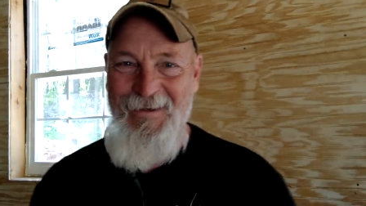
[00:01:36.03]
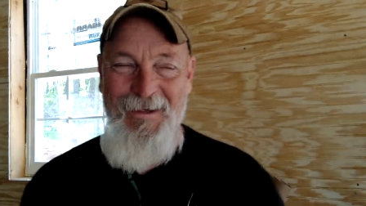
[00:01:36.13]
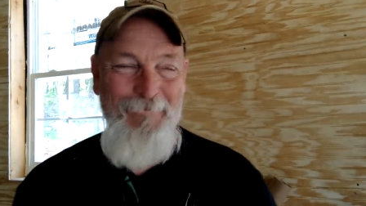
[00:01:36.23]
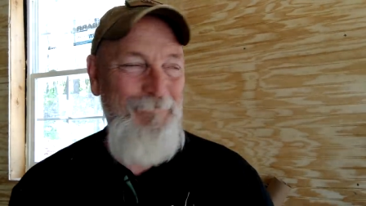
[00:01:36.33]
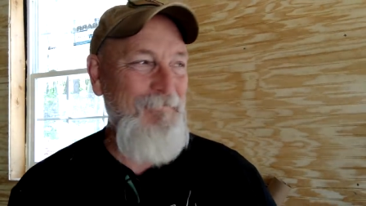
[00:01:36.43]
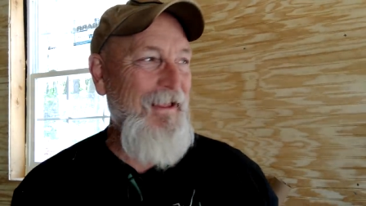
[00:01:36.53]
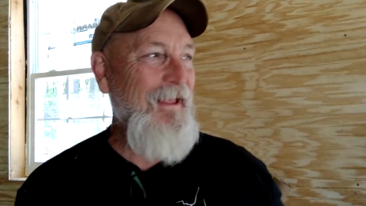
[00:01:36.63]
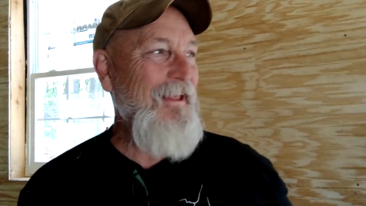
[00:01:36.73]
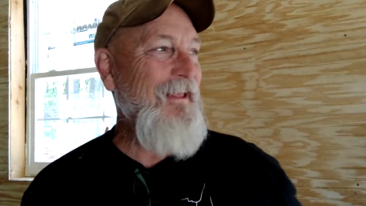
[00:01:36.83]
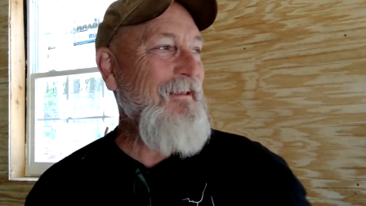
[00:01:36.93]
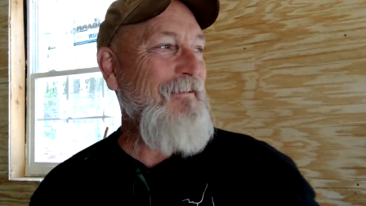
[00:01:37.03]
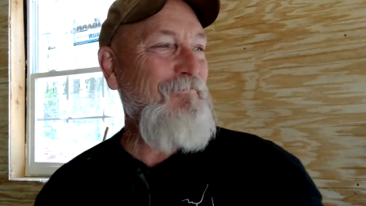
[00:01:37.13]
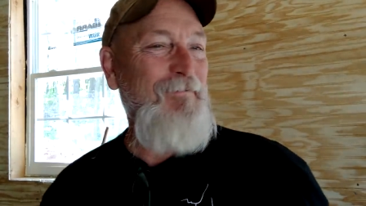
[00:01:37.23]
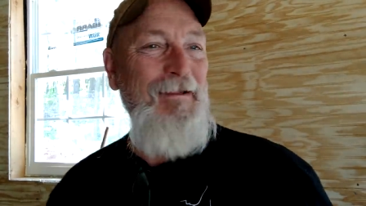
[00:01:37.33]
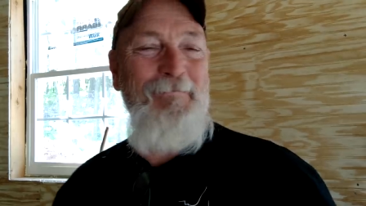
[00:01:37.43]
If,
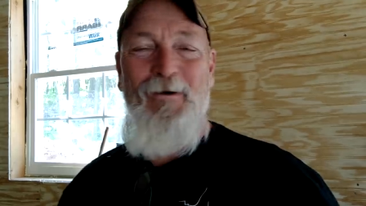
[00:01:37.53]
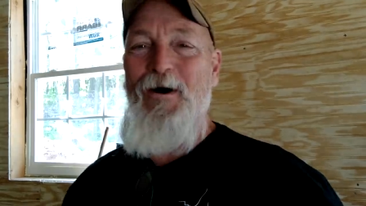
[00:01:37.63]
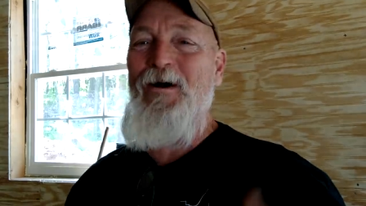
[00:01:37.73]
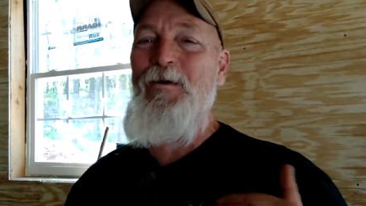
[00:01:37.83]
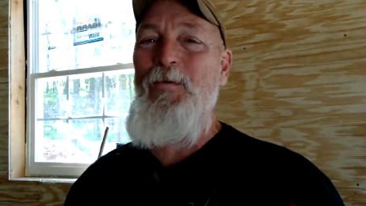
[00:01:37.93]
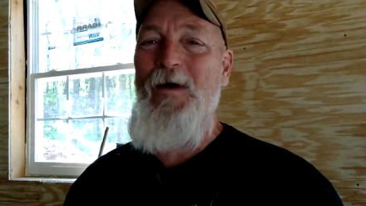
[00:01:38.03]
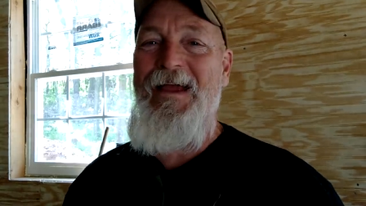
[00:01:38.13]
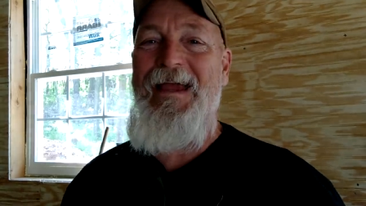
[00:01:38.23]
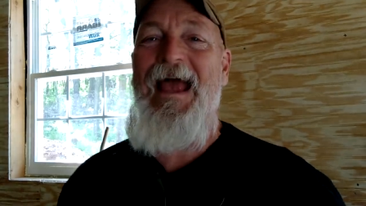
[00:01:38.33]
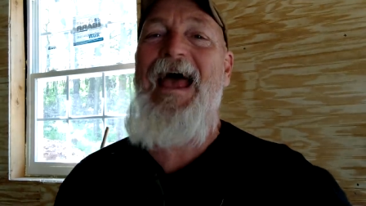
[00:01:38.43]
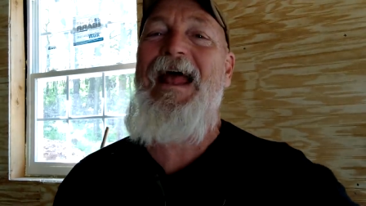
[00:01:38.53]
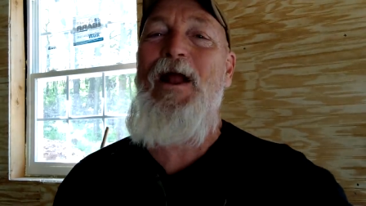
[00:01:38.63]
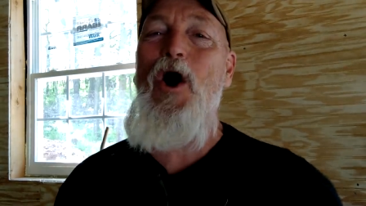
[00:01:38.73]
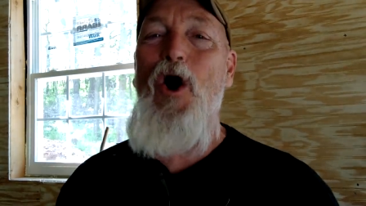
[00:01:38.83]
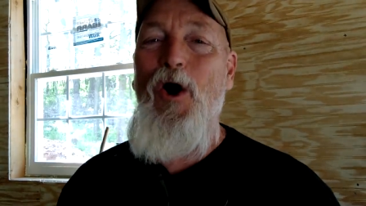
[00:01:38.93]
if people are awake at
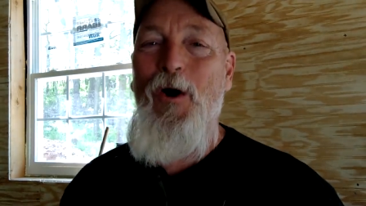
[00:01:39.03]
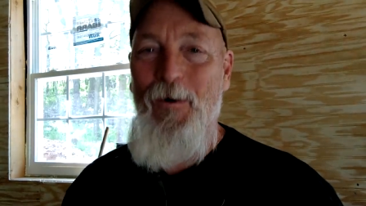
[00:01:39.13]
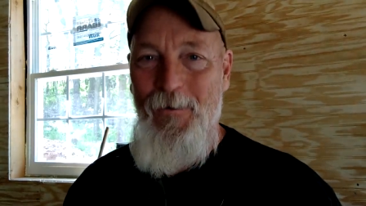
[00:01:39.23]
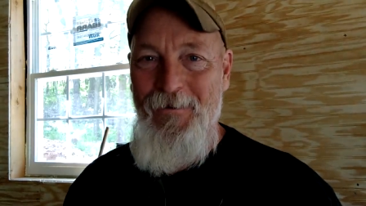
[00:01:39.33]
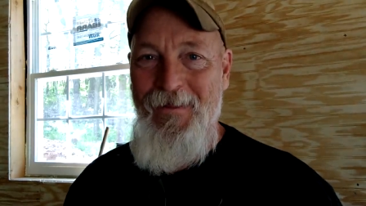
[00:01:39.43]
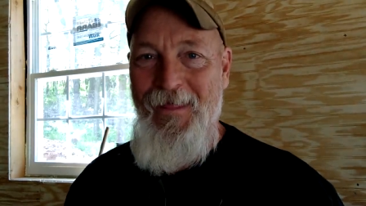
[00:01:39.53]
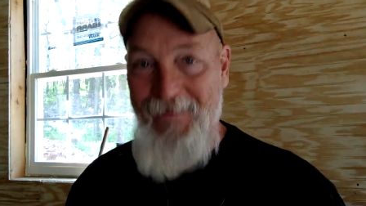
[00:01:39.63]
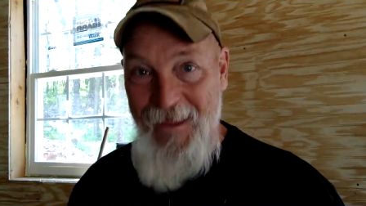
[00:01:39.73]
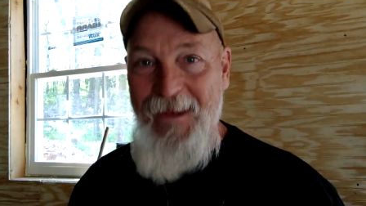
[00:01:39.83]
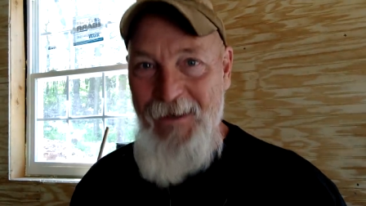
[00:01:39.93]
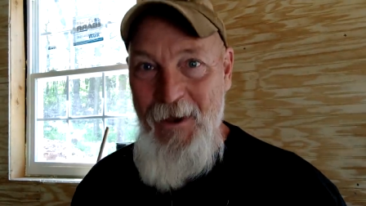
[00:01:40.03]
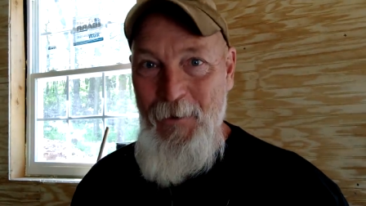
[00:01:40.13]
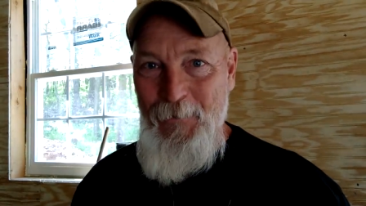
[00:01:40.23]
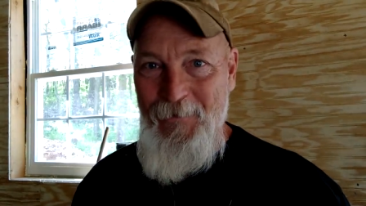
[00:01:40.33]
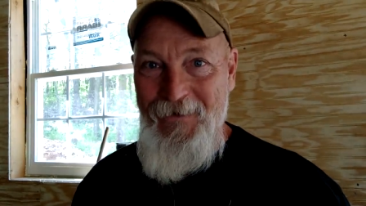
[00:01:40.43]
all, they
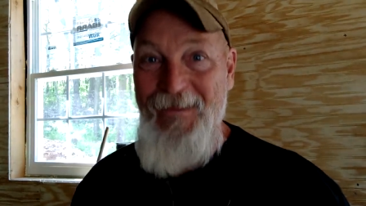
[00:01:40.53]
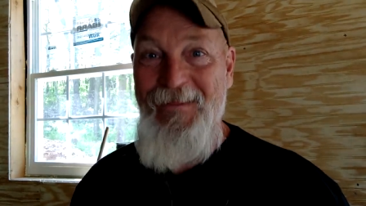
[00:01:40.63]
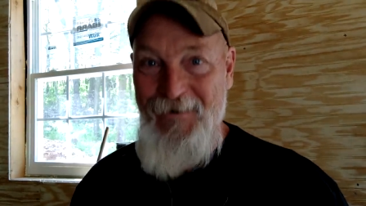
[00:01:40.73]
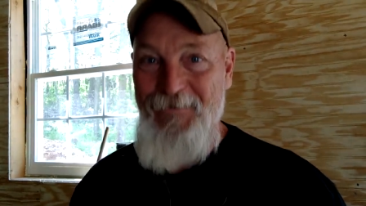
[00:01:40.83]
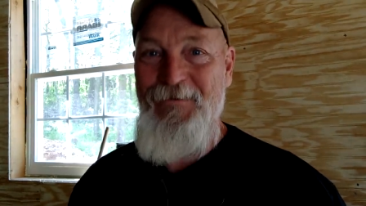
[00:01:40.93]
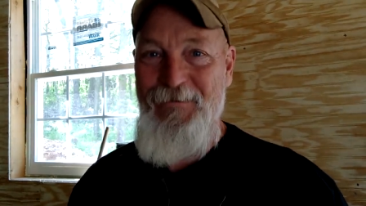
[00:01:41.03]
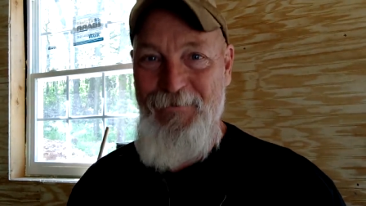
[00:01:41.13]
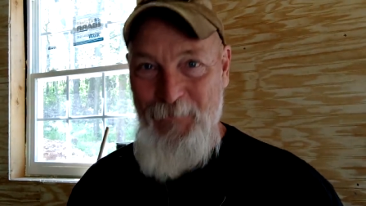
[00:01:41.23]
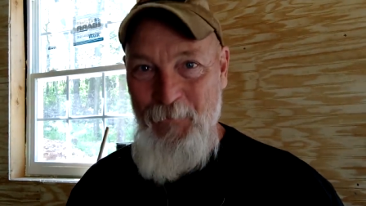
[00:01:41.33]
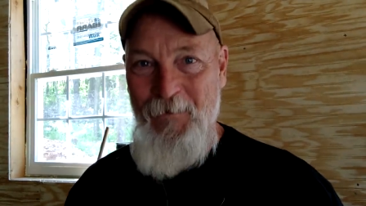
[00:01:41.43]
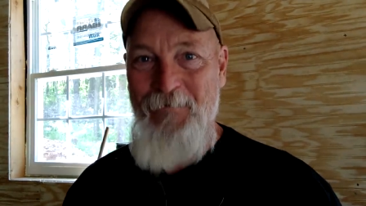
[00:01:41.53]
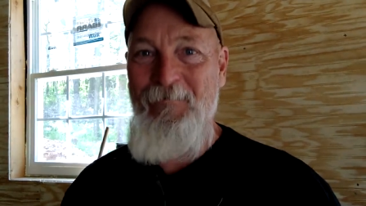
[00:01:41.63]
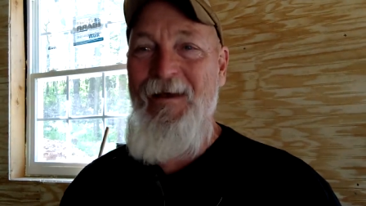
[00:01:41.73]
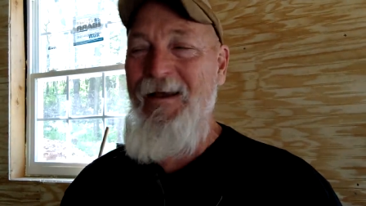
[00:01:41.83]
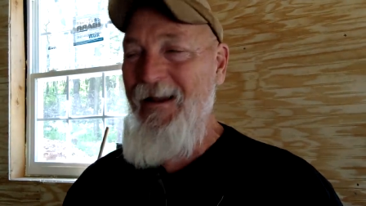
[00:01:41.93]
know there's a
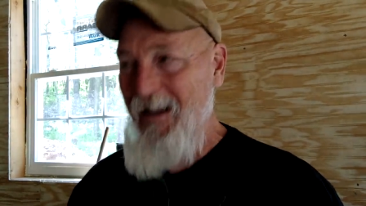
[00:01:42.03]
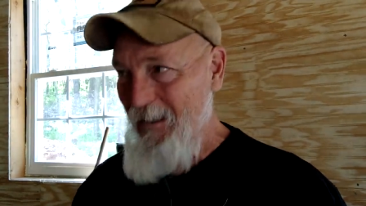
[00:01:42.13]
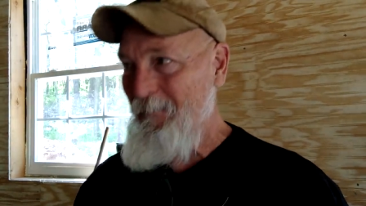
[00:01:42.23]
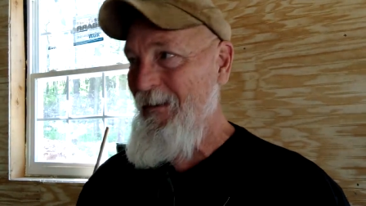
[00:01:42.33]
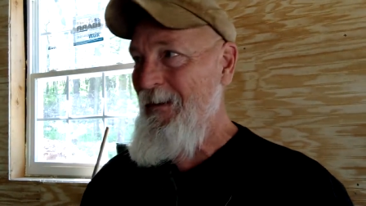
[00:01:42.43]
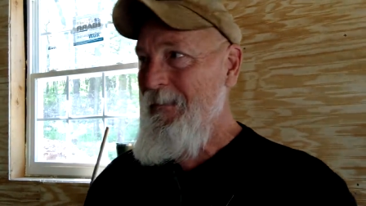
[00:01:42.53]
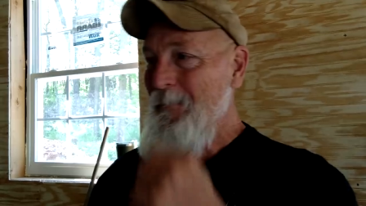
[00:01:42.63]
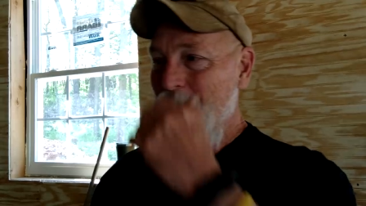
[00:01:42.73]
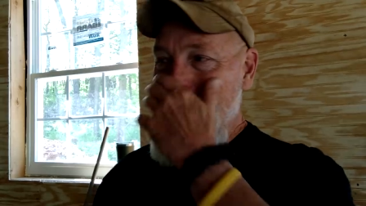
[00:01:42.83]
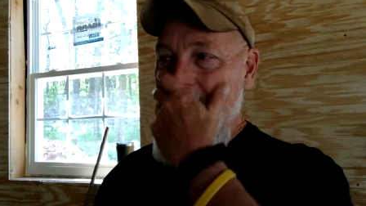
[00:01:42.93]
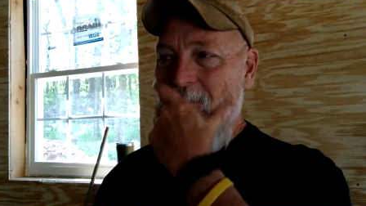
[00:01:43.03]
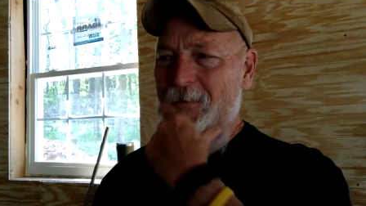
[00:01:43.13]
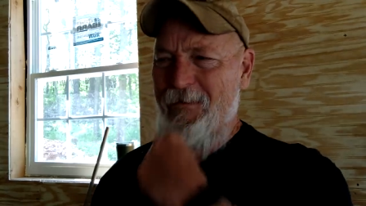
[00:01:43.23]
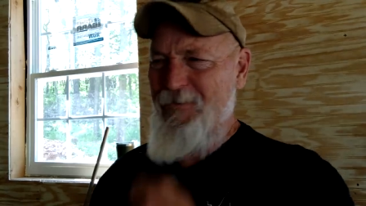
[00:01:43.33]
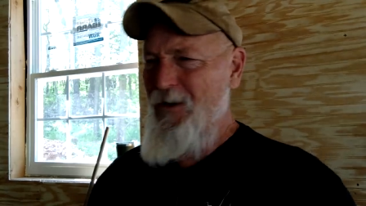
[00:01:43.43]
storm coming, whether
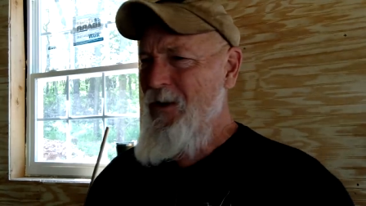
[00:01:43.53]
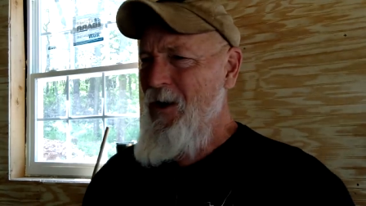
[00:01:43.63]
it's